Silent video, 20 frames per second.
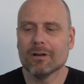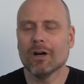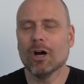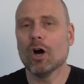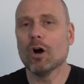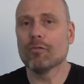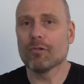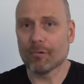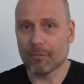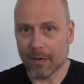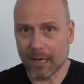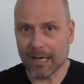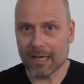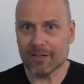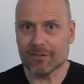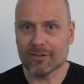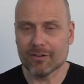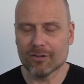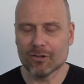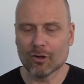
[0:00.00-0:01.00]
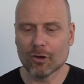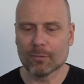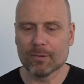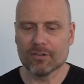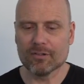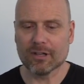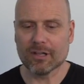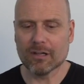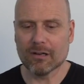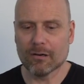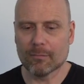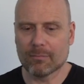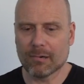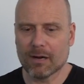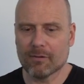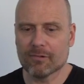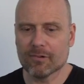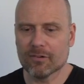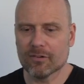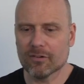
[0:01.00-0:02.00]
override your particular
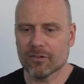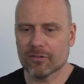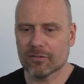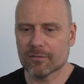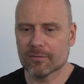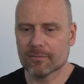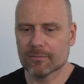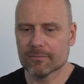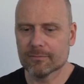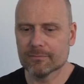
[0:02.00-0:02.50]
preferences.